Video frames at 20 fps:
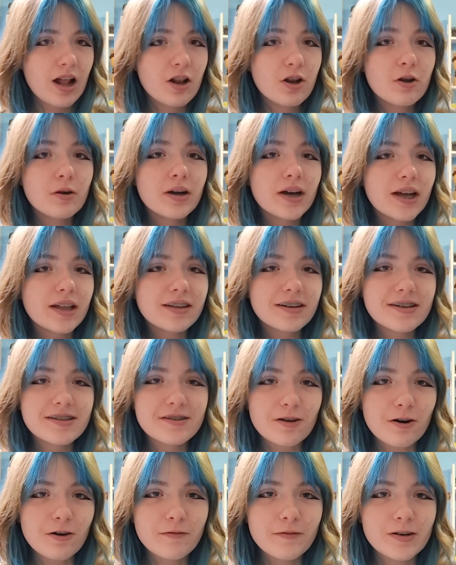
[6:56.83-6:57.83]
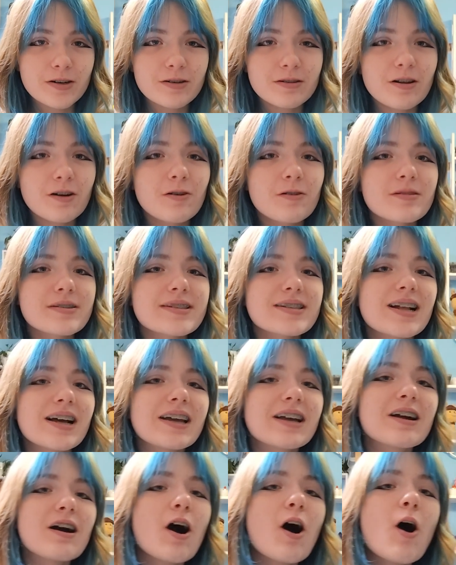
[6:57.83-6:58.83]
Look at his overalls,
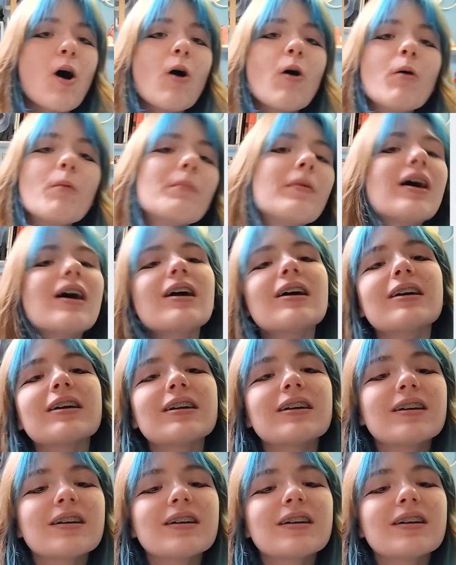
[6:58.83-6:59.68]
like, oh my